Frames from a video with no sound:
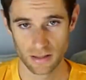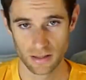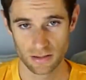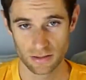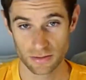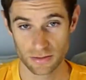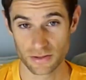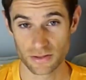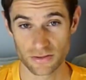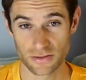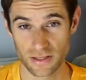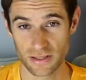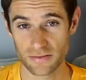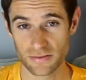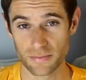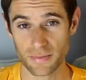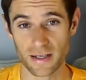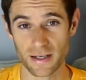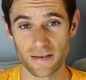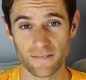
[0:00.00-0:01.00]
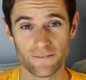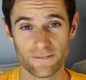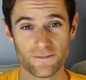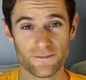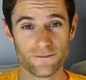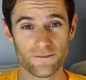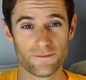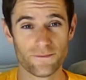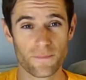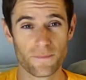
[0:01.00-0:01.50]
So as you'll see from that,
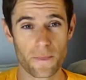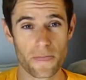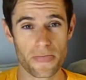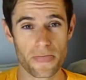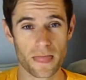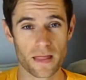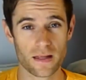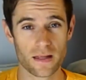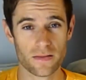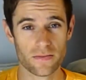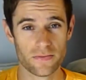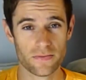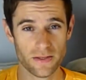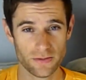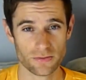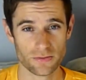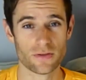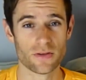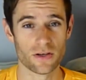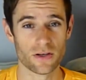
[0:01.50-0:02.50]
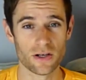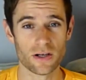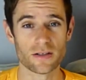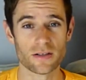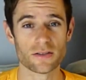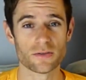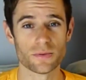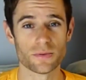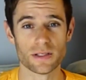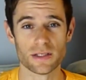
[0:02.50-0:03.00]
this was the
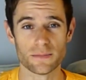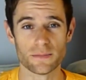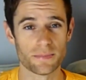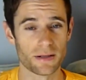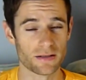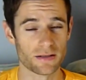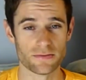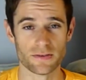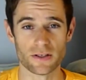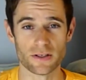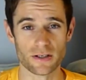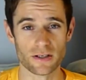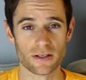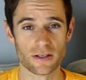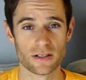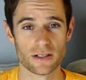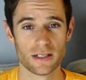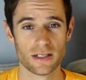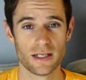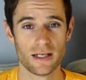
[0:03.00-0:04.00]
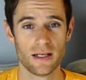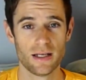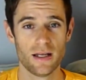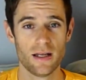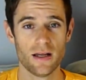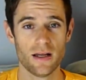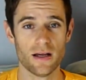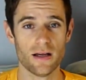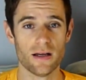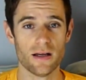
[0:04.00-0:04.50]
hardest week by far.
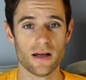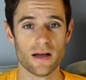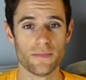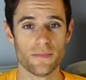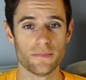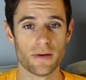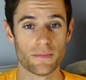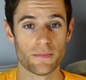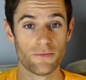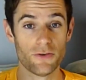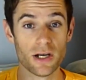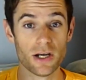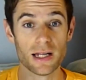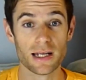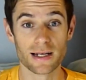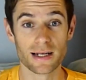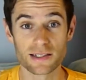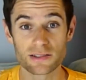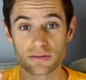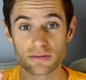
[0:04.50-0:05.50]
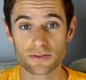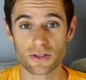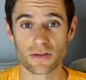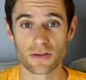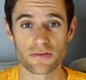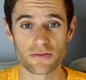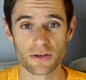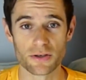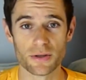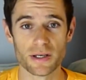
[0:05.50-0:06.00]
I'm really glad to have got
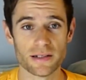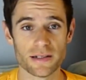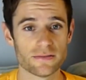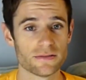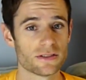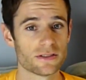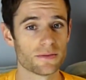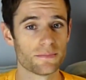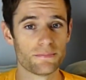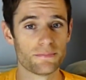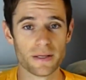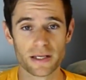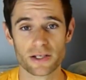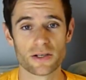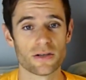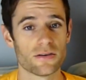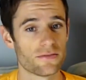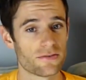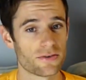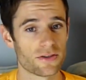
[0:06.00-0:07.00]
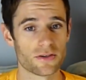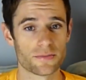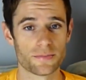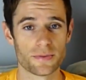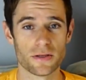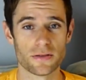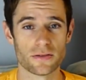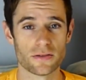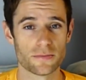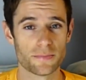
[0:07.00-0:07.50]
through it. It's a big confidence
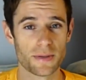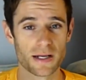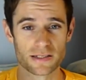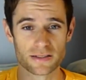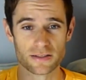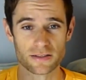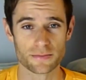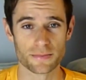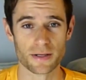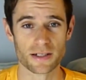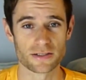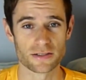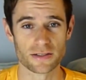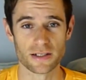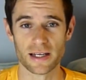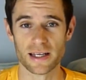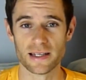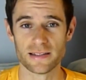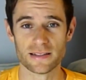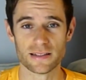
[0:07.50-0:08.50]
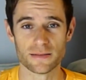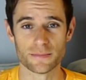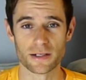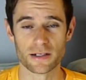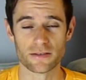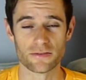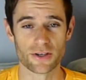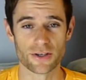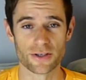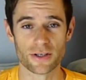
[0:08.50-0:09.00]
boost, especially smashing that
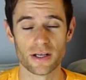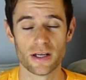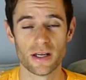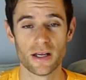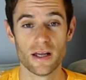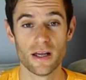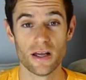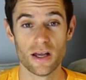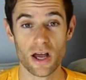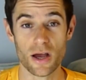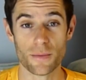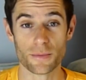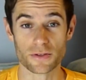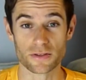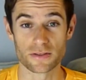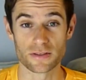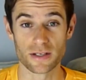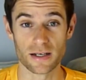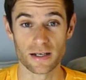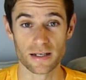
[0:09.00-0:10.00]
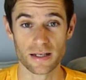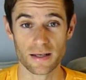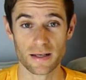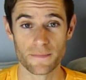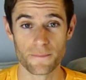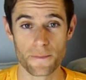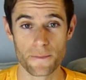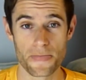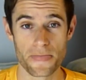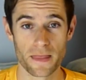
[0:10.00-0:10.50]
18-mile run on Saturday
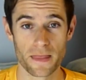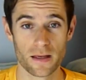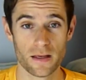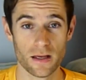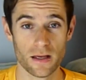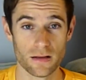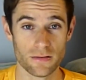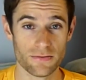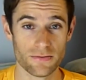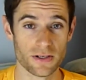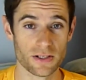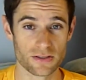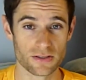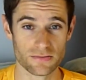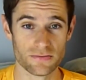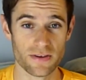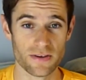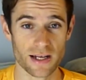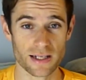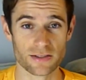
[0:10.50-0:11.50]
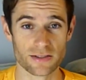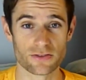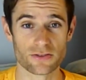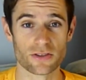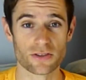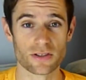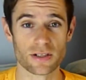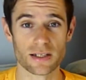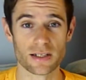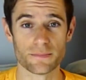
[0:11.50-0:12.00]
and finishing fairly
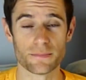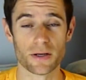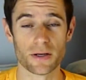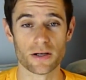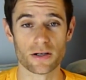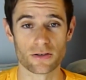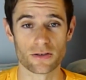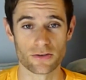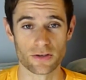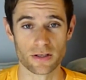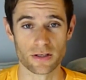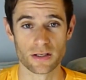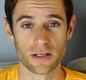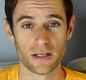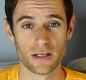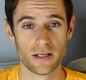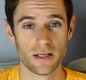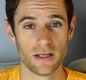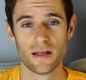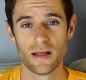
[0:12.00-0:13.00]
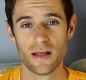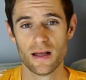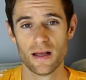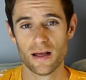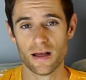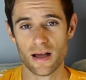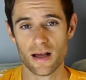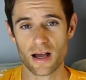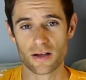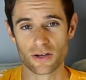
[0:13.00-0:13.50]
strongly in Parkrun.
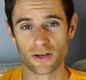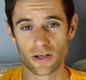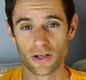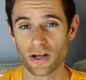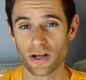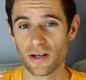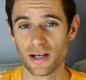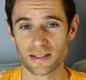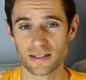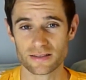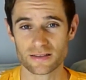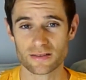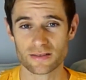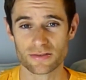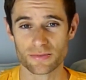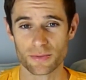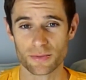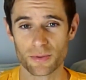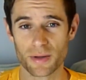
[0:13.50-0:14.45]
I got a lot of lessons from the